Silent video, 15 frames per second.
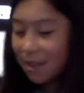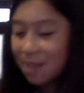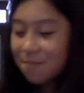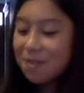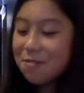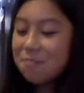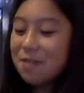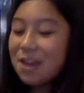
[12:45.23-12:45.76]

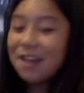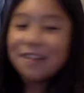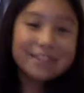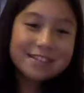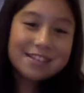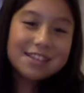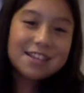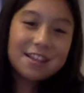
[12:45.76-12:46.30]
Be aware
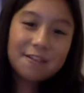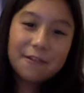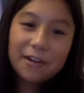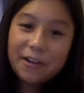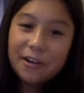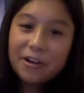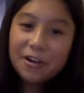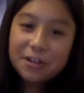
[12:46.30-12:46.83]
that this is
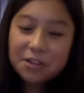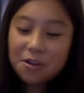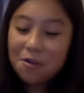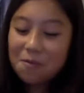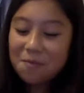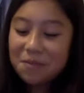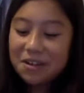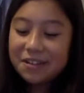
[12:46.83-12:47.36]
very hard to
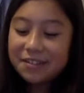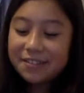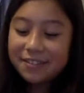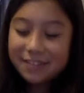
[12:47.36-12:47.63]
open.